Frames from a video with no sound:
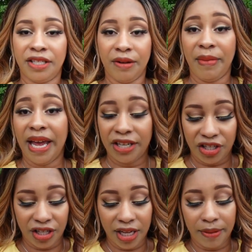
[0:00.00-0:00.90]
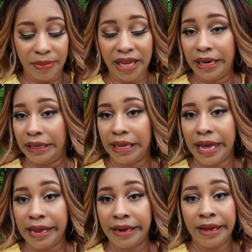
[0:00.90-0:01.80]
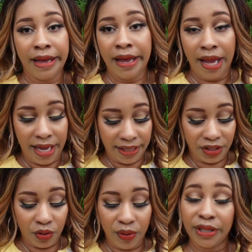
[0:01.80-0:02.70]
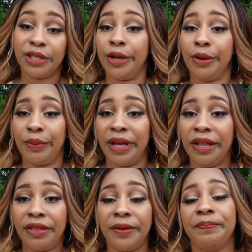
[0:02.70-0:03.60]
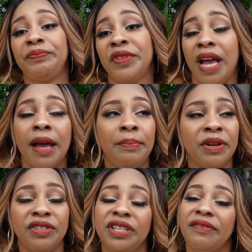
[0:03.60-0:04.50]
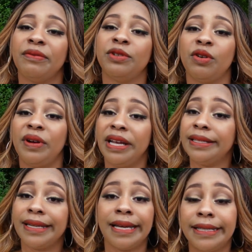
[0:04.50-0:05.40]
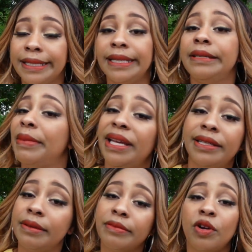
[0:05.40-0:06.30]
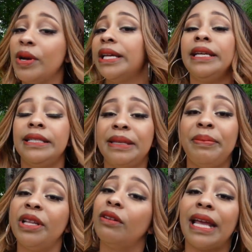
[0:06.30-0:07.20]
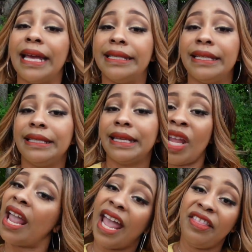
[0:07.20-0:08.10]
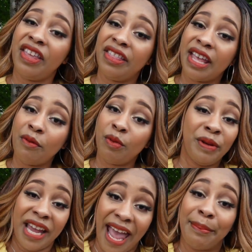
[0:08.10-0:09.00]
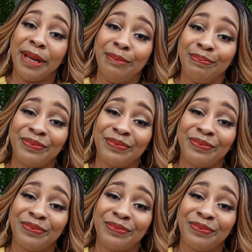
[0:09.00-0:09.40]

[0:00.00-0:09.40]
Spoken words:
to match the bedding that it's going to go with. I purchased that from Joann's, and I just need to make some quick and easy pillowcases, and then they will be happy.